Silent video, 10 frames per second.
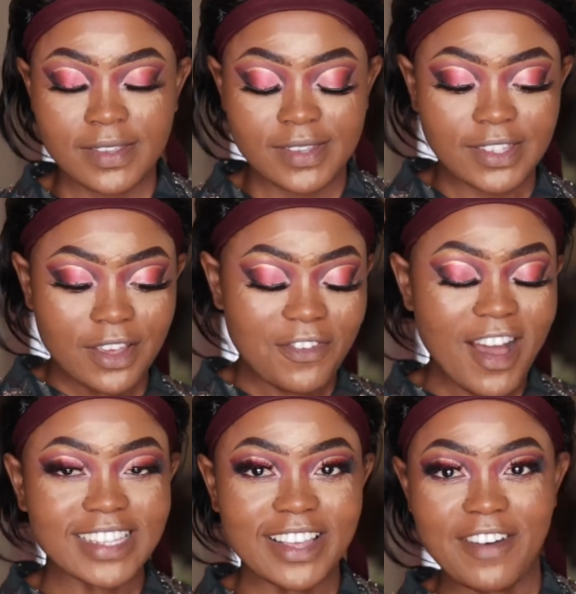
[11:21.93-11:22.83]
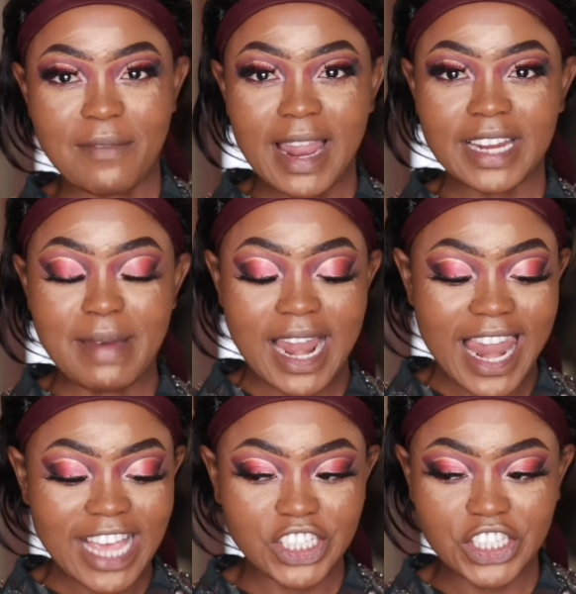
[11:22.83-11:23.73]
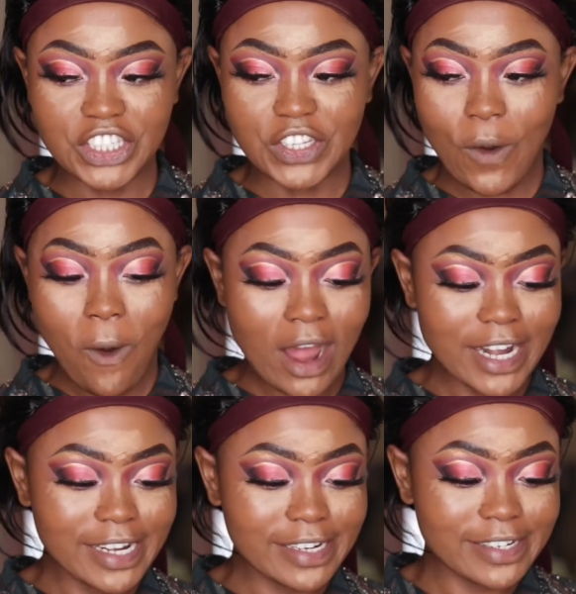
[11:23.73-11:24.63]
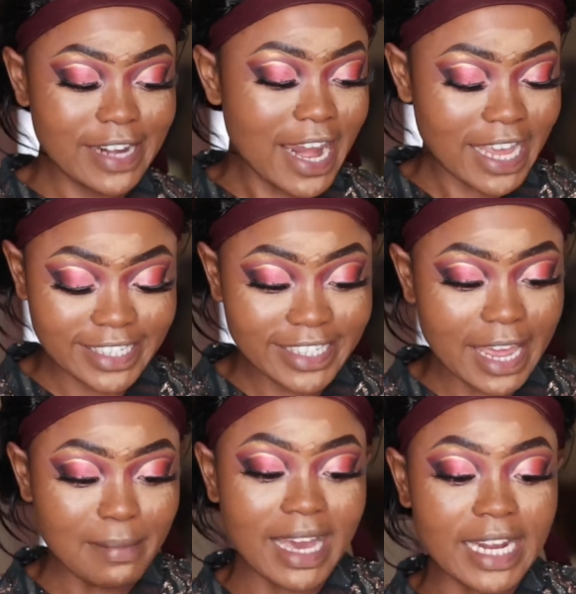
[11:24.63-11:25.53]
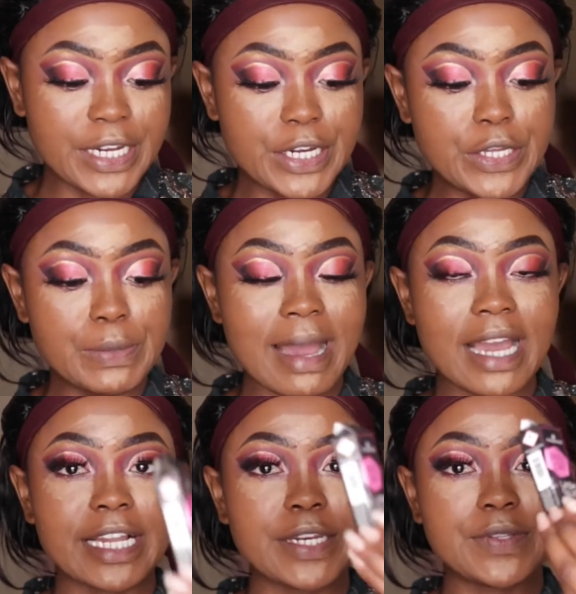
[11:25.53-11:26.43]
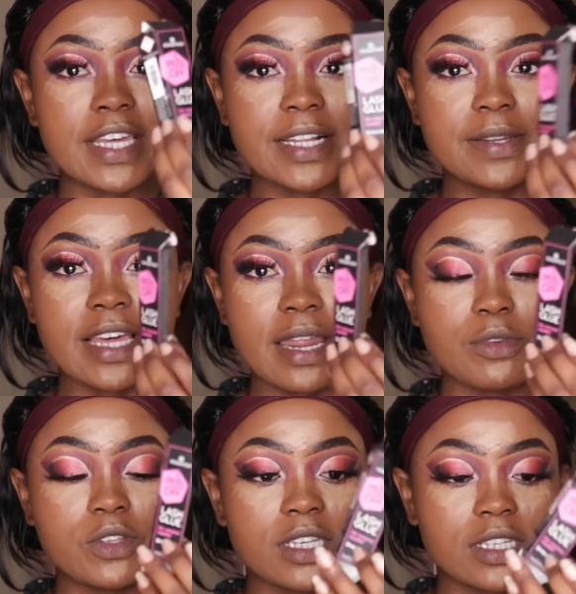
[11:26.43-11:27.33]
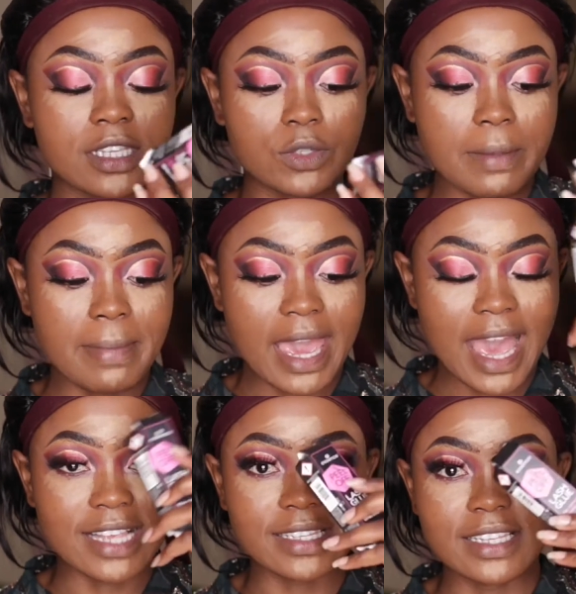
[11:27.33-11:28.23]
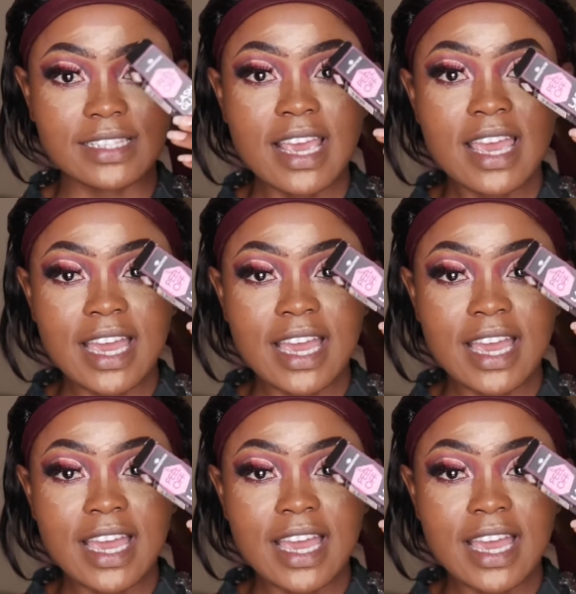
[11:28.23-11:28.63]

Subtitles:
So of course I've applied my lashes on, and I did get my glue. The glue that I'm using is this one by Essence.